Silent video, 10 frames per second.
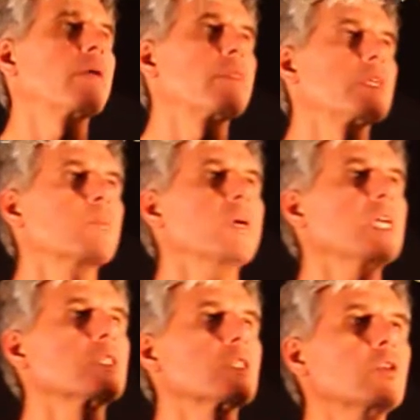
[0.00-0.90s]
the
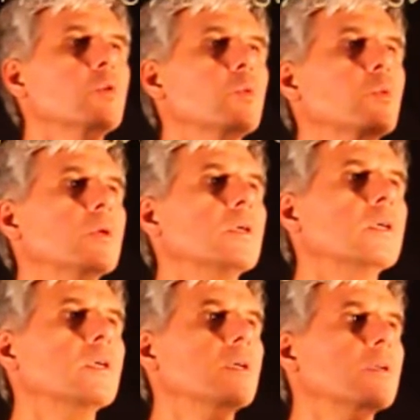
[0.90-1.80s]
space U
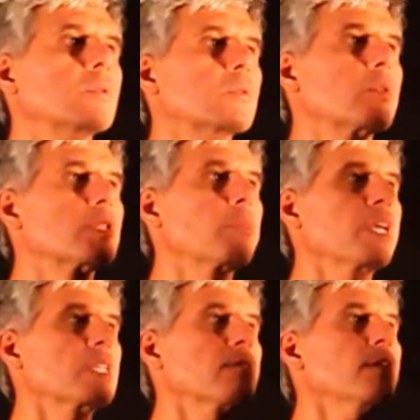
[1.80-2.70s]
to the
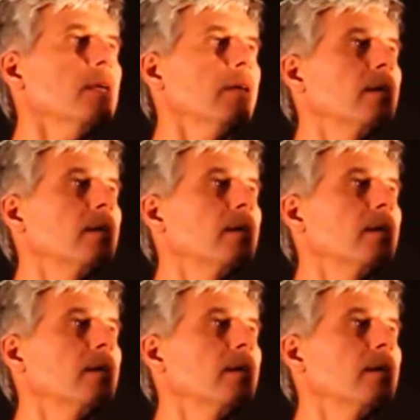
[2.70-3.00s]
space V,